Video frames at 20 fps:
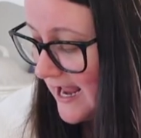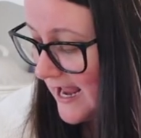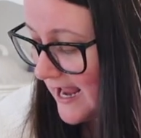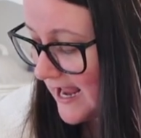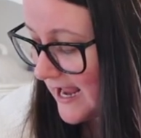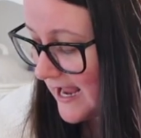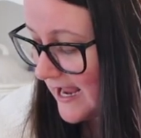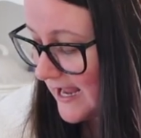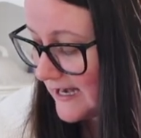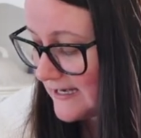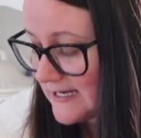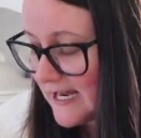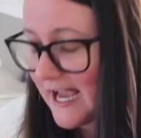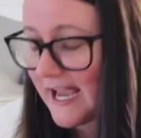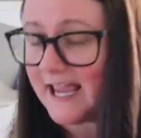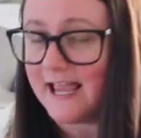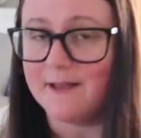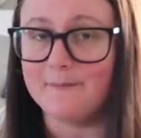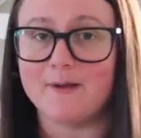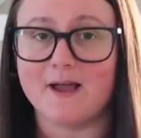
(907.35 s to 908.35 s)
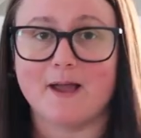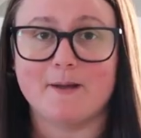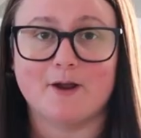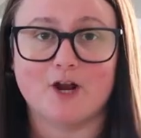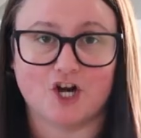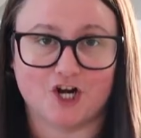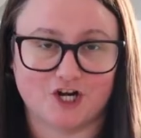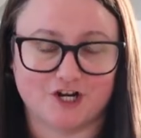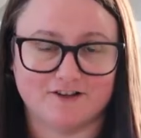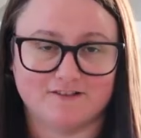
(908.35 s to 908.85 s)
and i am
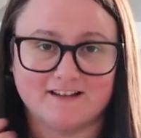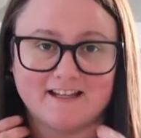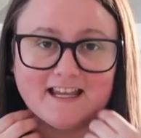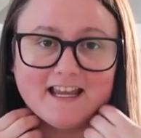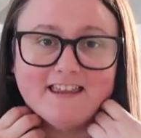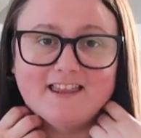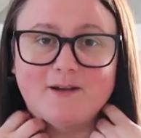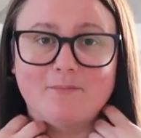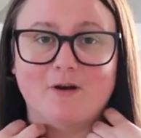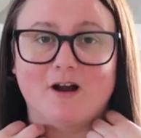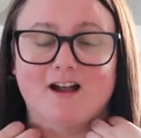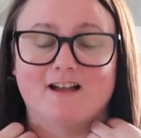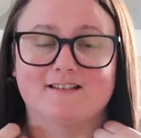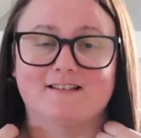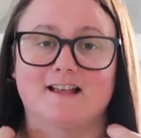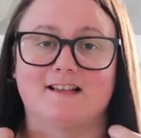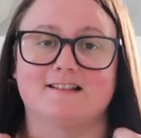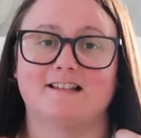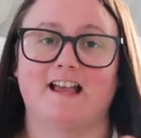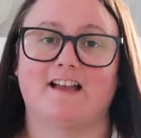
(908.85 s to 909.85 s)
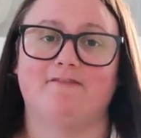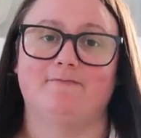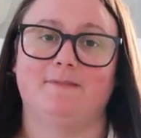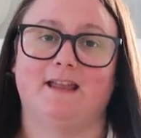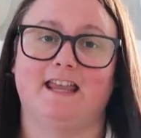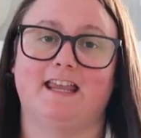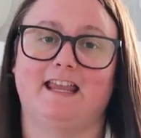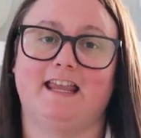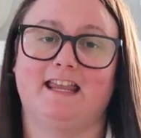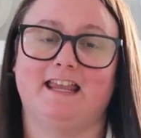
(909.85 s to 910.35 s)
currently in the process of
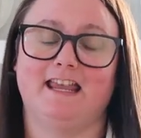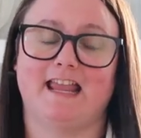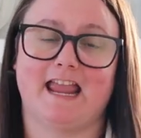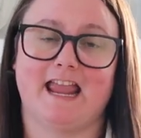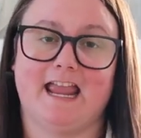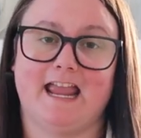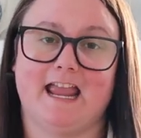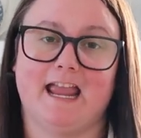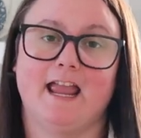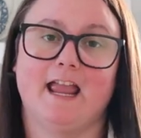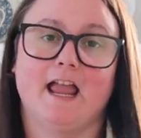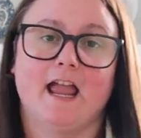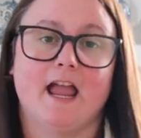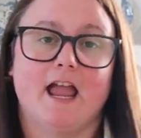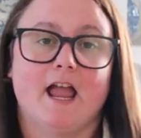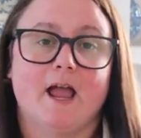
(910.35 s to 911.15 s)
making a